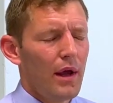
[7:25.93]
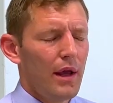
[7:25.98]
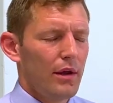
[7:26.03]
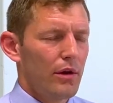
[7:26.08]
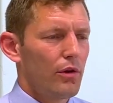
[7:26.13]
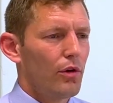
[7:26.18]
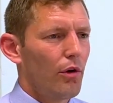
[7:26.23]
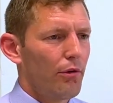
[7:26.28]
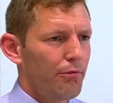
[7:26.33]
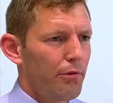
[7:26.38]

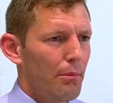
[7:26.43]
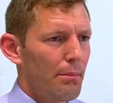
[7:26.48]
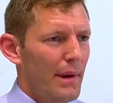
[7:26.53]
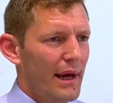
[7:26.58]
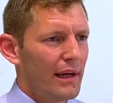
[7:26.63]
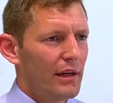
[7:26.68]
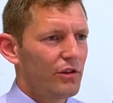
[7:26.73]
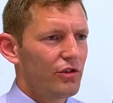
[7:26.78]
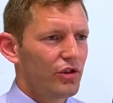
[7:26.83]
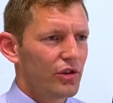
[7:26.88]
So,
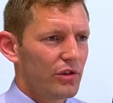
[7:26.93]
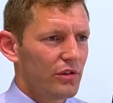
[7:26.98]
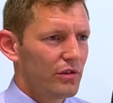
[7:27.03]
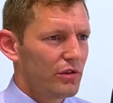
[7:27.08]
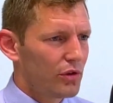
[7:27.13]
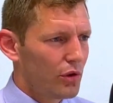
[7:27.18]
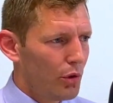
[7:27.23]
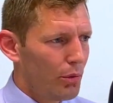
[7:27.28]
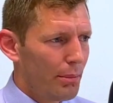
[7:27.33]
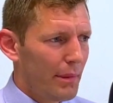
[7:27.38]
for
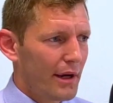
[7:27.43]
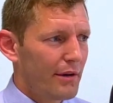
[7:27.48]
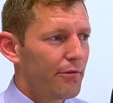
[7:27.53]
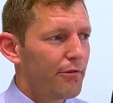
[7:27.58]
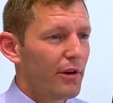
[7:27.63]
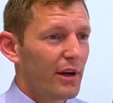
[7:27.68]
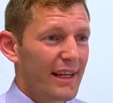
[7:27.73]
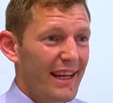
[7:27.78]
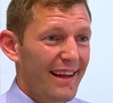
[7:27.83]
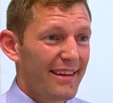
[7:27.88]
managers who
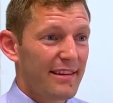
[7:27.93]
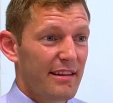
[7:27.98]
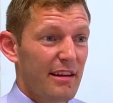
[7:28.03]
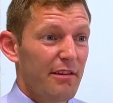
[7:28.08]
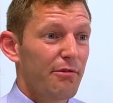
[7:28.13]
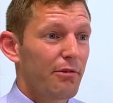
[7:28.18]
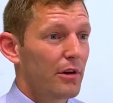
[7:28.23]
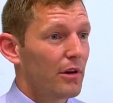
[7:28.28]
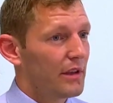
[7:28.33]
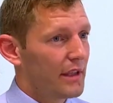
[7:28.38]
might find
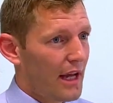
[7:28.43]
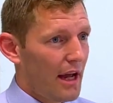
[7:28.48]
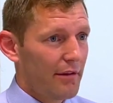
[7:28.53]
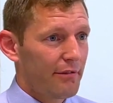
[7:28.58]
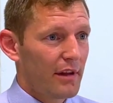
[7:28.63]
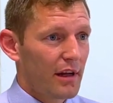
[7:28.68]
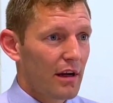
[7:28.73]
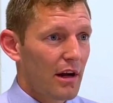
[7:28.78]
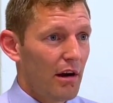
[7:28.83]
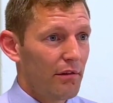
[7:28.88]
that
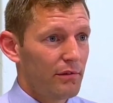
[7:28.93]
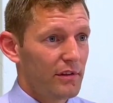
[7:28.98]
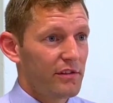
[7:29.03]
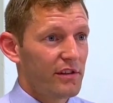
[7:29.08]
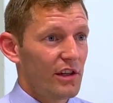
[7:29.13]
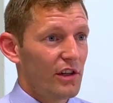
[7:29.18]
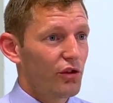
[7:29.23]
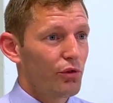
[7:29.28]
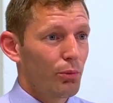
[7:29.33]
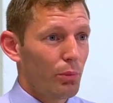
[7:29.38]
difficult to have that
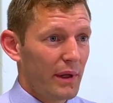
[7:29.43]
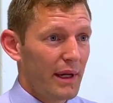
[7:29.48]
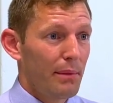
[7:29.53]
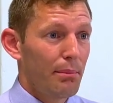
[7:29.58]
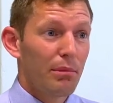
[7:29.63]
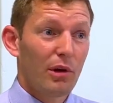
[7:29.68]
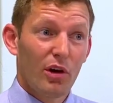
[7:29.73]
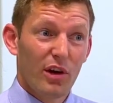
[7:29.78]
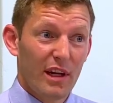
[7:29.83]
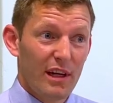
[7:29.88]

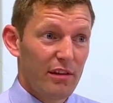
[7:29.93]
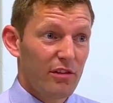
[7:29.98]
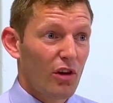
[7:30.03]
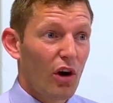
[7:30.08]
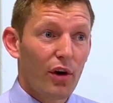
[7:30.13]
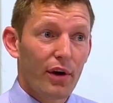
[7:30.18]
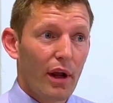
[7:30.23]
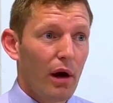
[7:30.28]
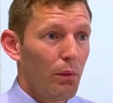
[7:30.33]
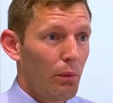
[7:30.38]
conversation with
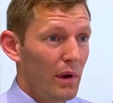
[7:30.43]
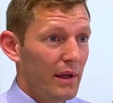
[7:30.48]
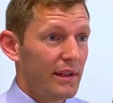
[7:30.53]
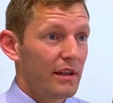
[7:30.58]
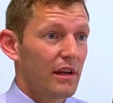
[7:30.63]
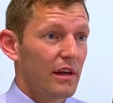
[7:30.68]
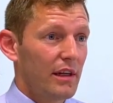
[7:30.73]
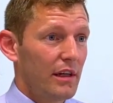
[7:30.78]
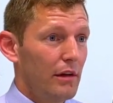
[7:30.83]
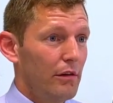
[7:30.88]
employees or
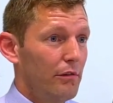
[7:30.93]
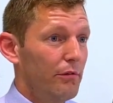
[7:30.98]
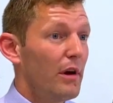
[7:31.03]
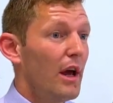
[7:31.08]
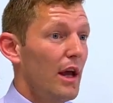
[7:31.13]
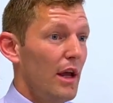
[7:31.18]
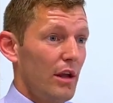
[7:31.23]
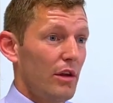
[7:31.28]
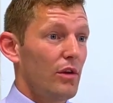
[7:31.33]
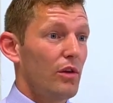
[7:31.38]
not want to kind
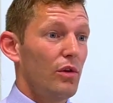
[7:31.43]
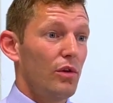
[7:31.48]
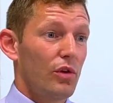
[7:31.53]
of